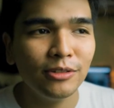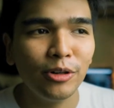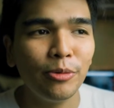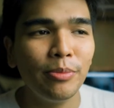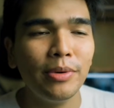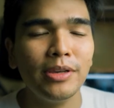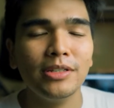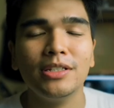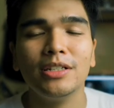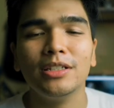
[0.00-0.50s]
or
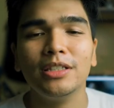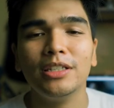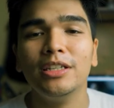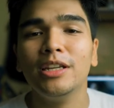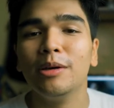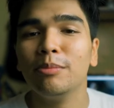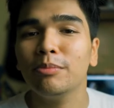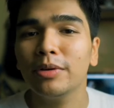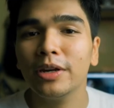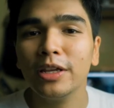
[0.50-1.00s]
basically
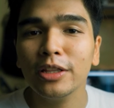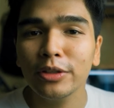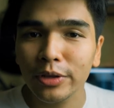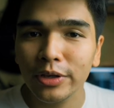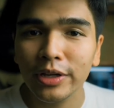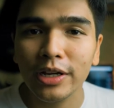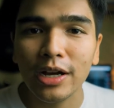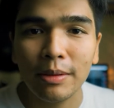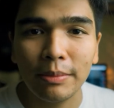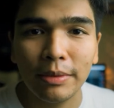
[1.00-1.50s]
in-upgrade ko
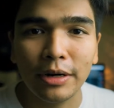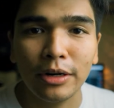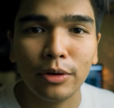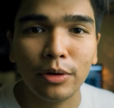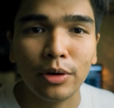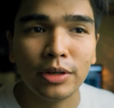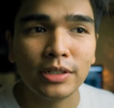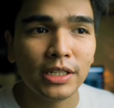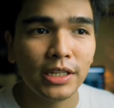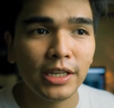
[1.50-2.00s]
yung camera
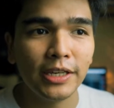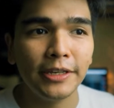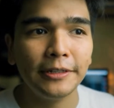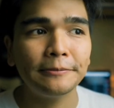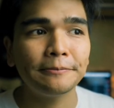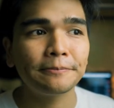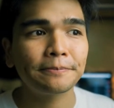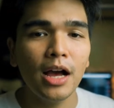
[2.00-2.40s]
ko kasi